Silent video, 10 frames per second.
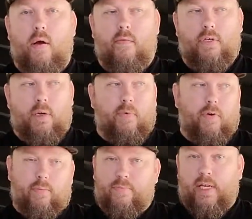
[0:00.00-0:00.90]
for some of
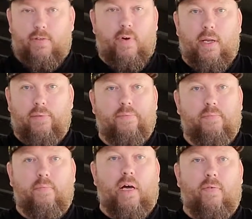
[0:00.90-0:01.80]
you. That's fine.
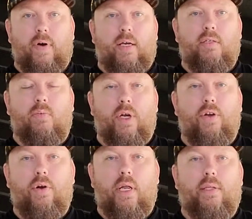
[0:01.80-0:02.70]
Modify it to what
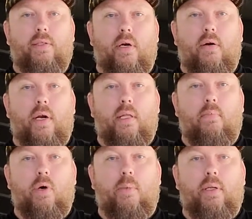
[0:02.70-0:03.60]
your needs are right at the
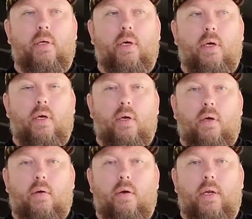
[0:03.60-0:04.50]
moment.
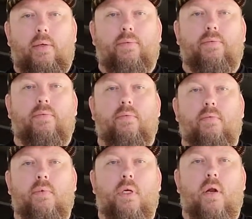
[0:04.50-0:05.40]
All right.
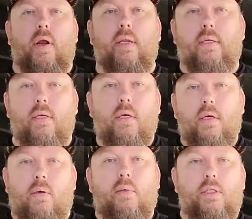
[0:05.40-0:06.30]
All right,
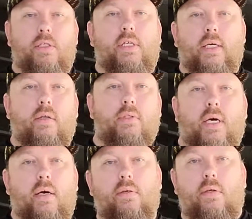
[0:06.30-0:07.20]
shake those
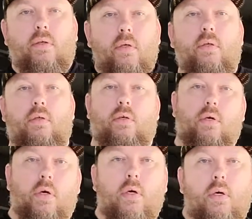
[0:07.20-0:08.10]
out.
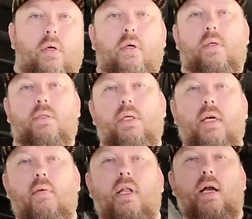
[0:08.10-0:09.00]
Shake
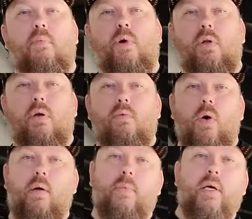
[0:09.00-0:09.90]
them like a
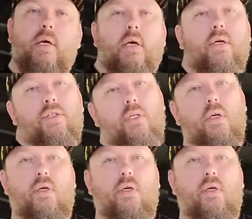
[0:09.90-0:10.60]
Polaroid picture.